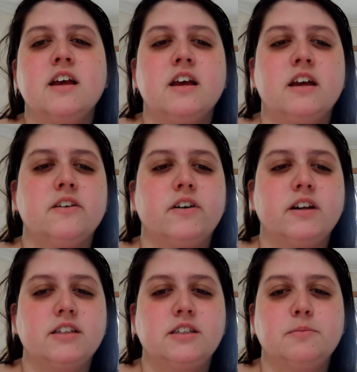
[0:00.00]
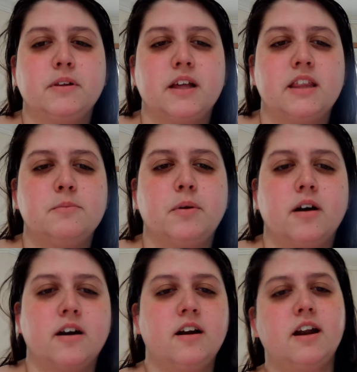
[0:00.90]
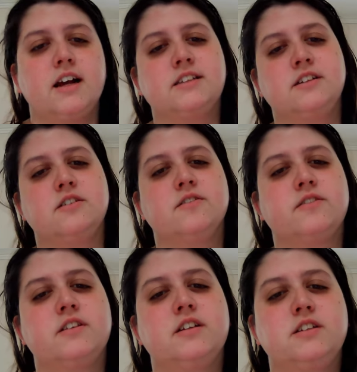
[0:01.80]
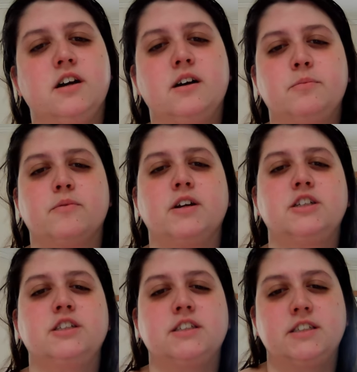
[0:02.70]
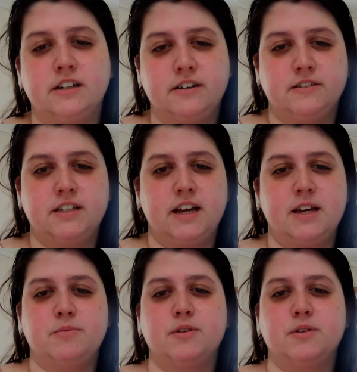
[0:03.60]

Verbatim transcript: He wanted to play the part as an over the top Russian stereotype.